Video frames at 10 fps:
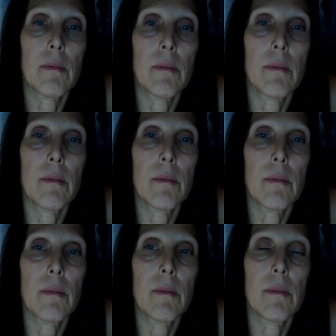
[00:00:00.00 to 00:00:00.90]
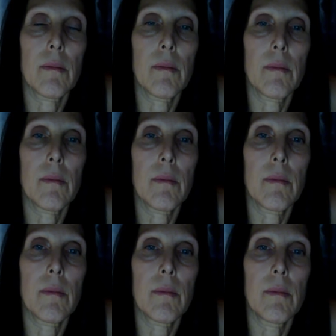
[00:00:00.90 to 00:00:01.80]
No one is speaking in this clip.